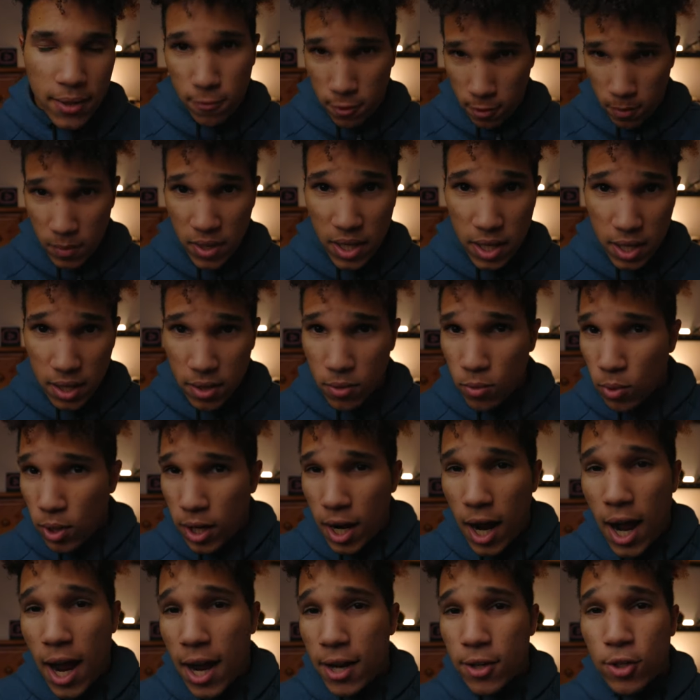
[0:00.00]
For me,
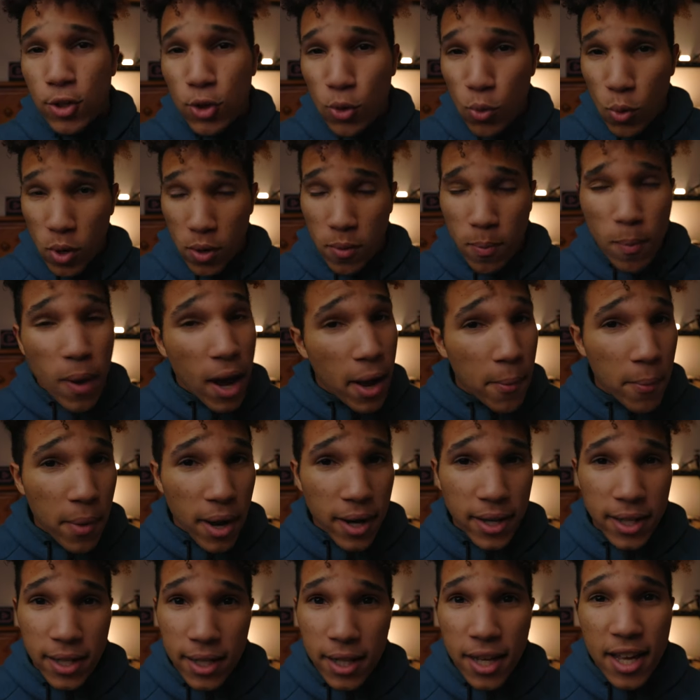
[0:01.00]
what I do with my
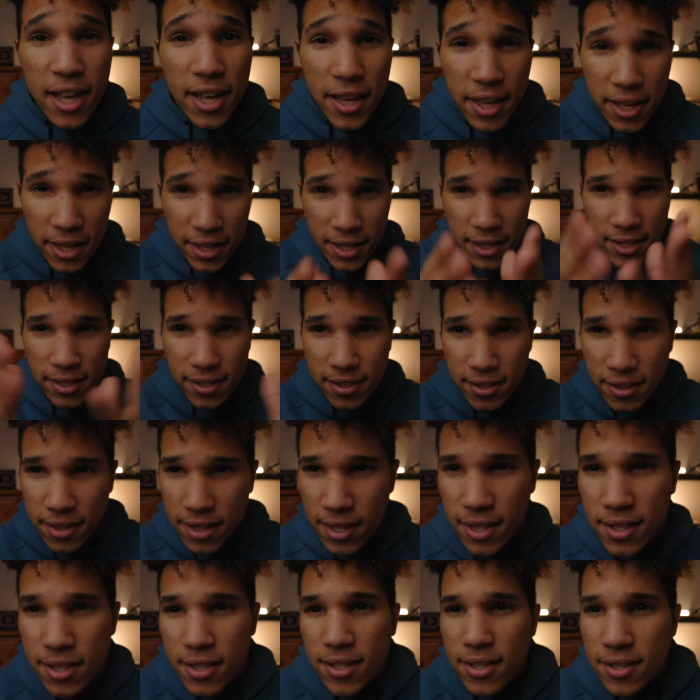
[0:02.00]
money is
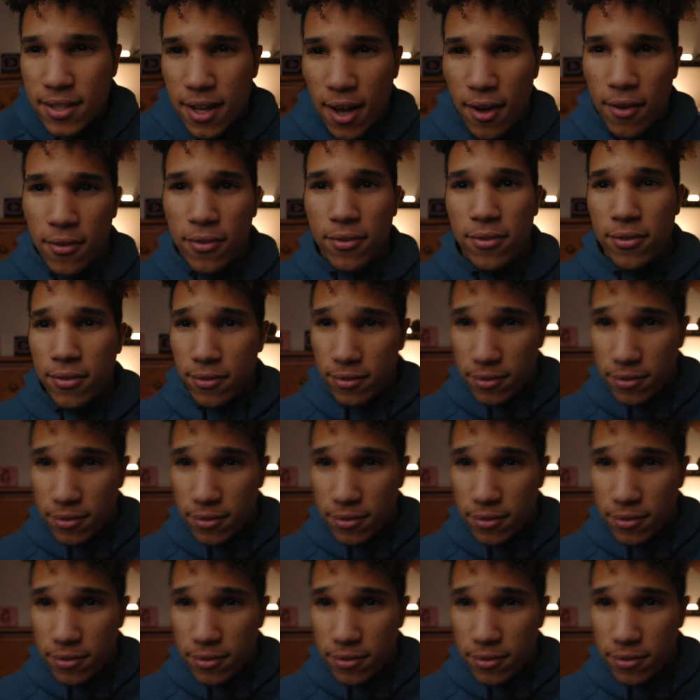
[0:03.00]
this stuff,